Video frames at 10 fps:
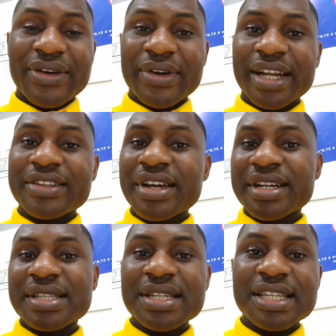all right, your
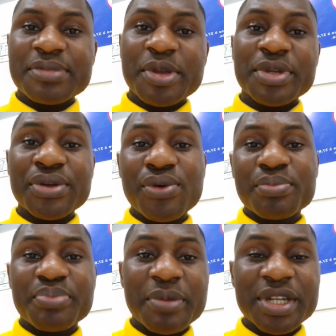residence permit
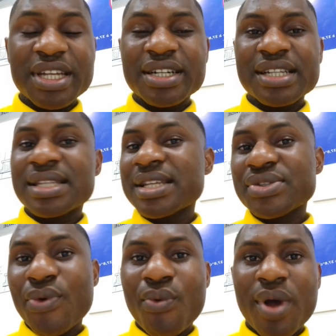or permanent
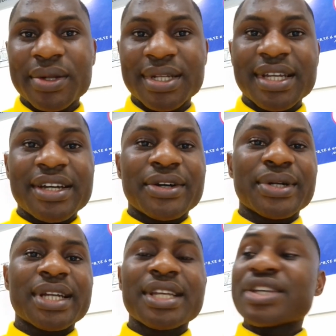residence or what,
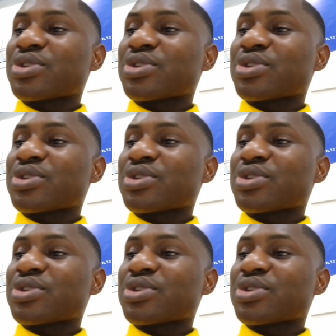all right?